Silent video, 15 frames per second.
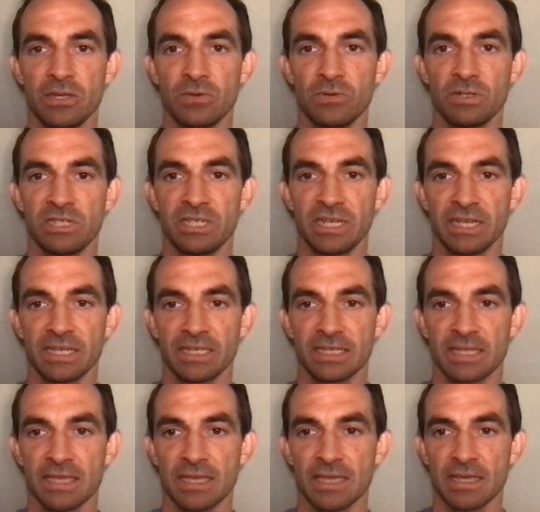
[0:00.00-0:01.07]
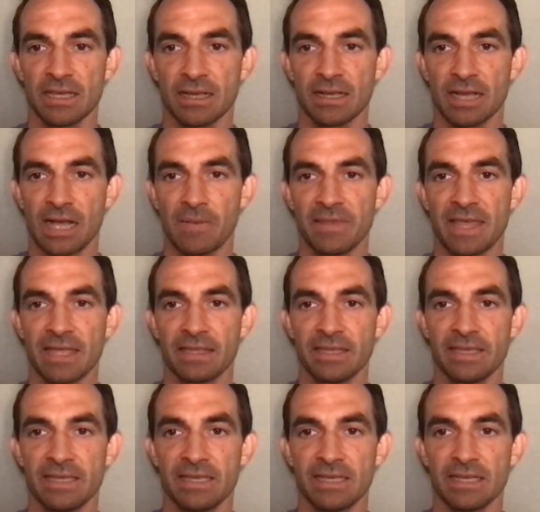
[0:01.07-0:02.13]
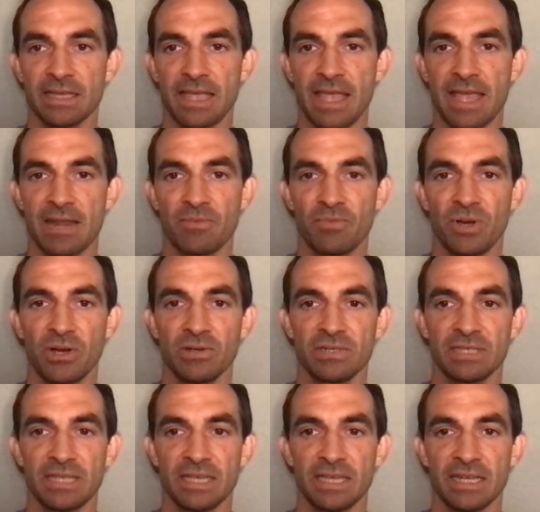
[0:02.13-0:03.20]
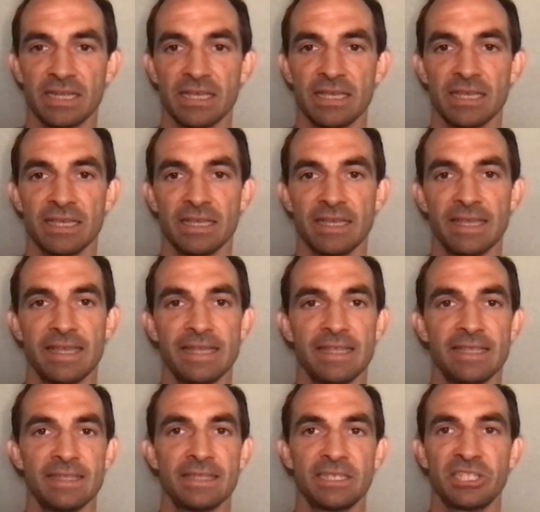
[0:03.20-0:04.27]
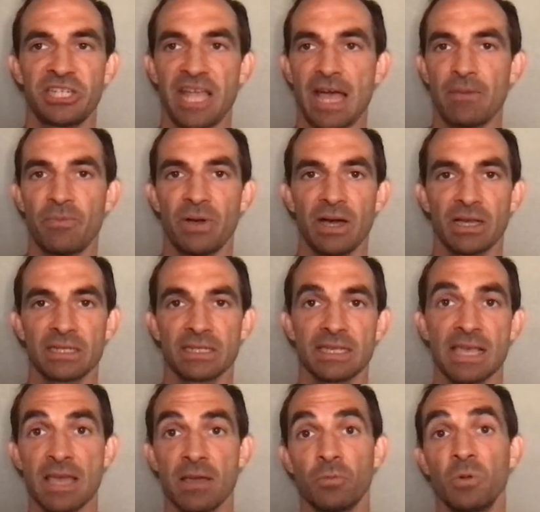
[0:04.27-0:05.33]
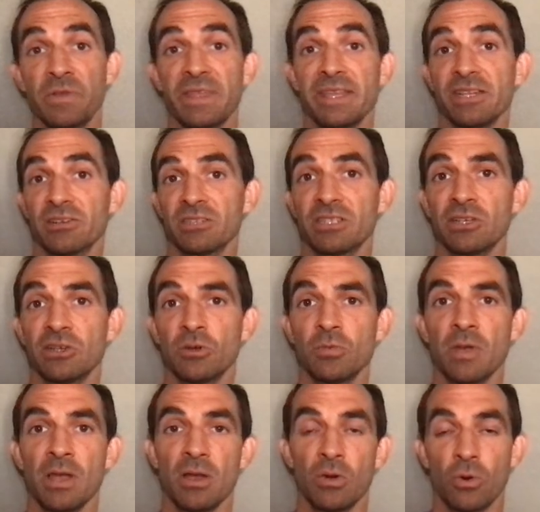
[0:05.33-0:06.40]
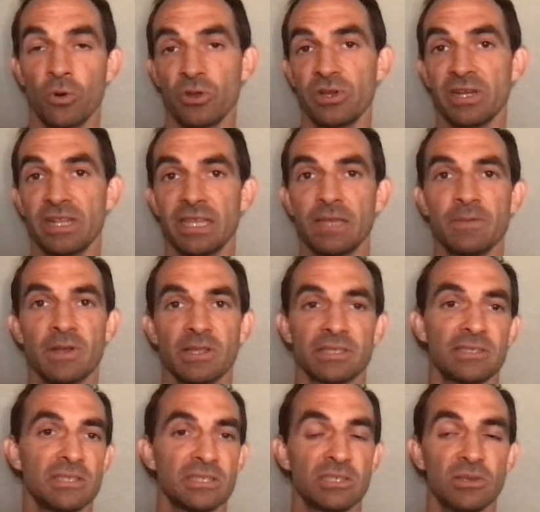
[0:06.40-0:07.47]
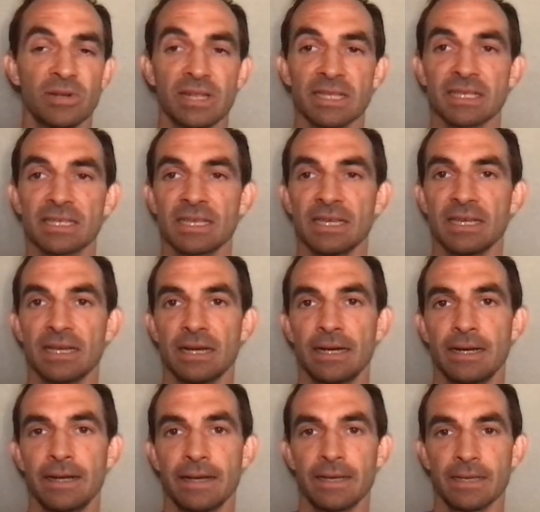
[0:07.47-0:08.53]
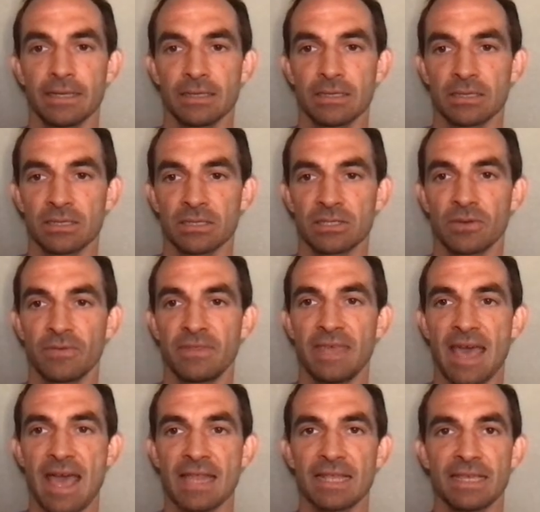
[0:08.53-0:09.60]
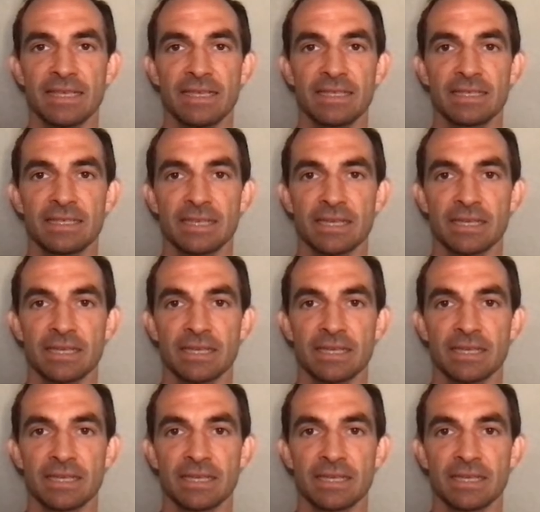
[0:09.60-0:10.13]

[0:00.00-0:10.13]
would just copy that link and post it in the chat box within your Zoom, or you could email it to the students. So that is